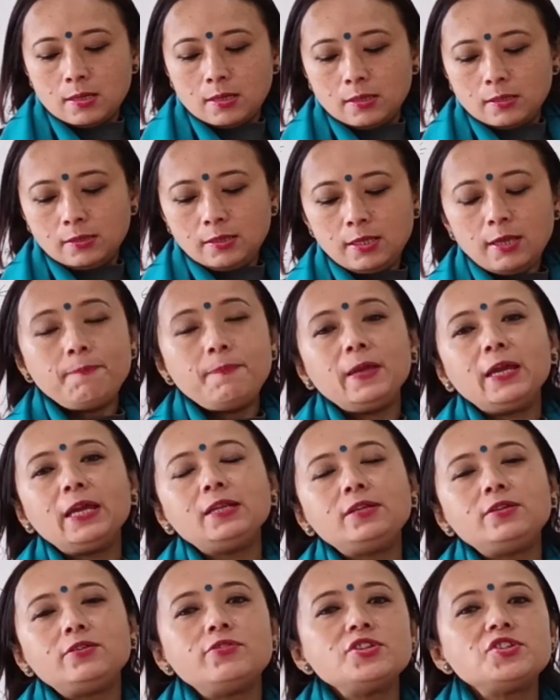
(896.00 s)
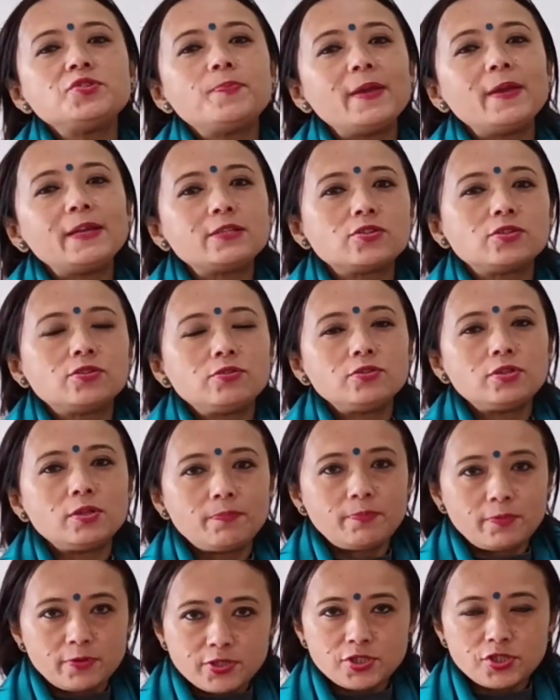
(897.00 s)
They paid respect to the
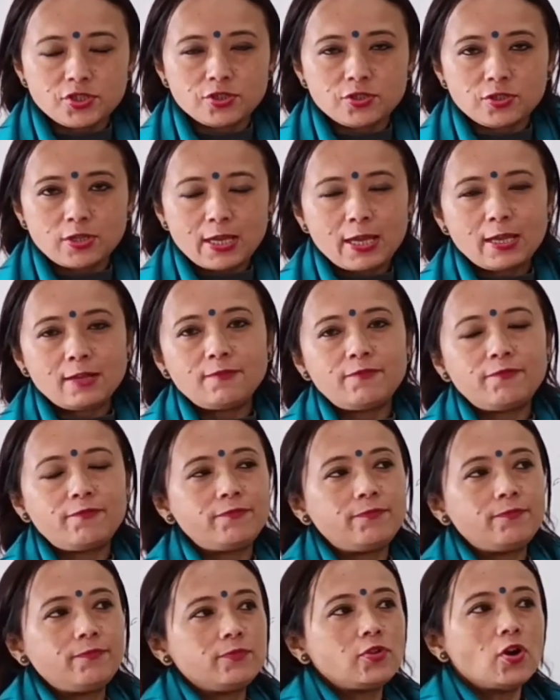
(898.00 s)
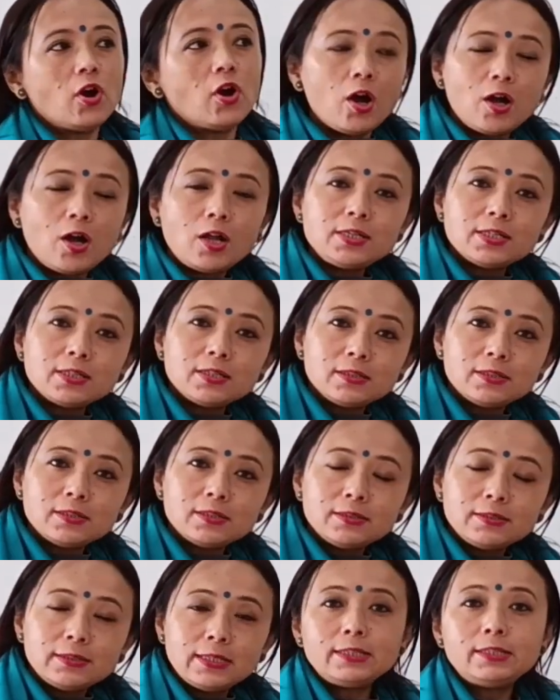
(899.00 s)
British and thought
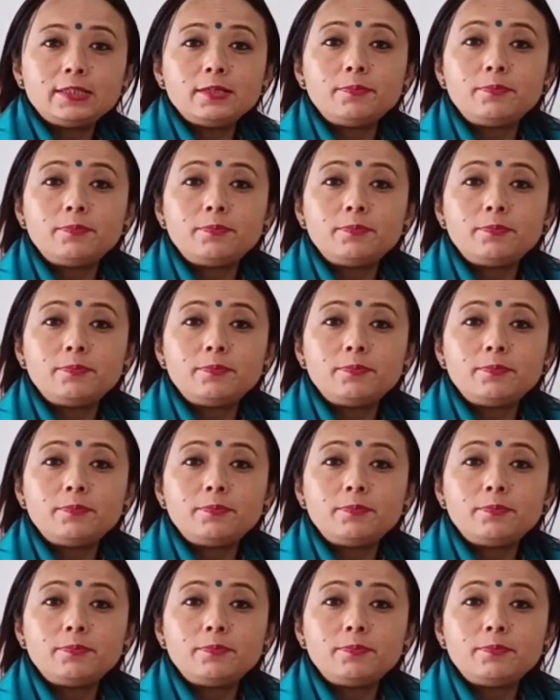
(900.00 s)
that the